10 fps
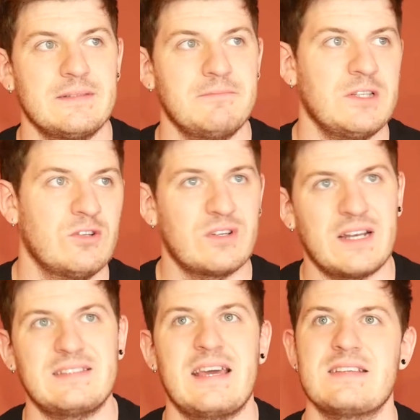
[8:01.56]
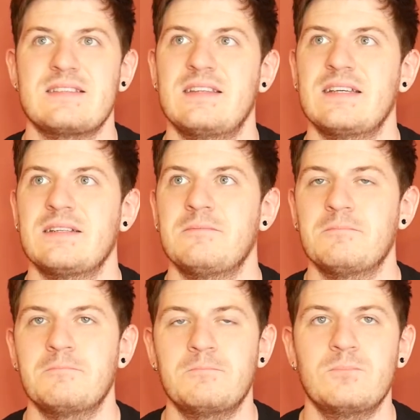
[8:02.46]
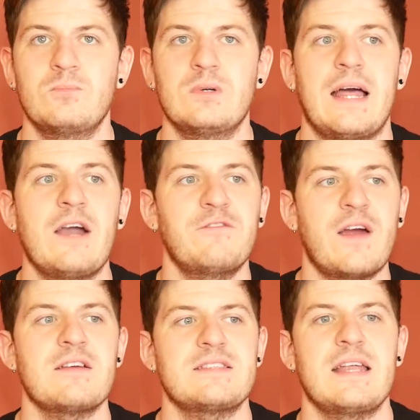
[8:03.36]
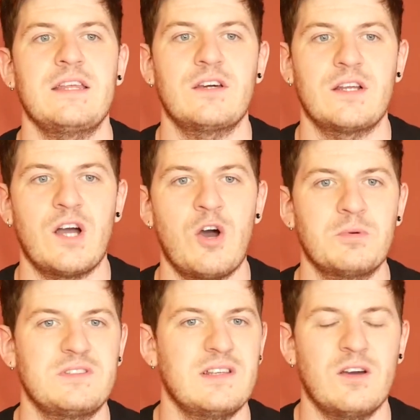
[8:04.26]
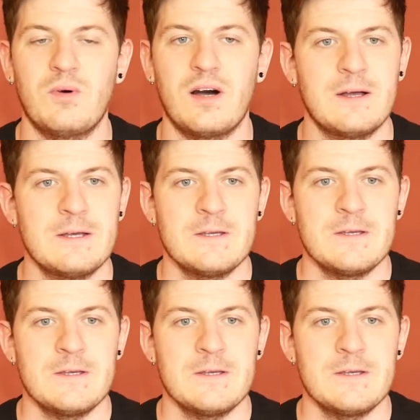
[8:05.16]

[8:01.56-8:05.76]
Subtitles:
you're looking at Tennyson thinking, well, how far is Tenny going to go? But do you know what?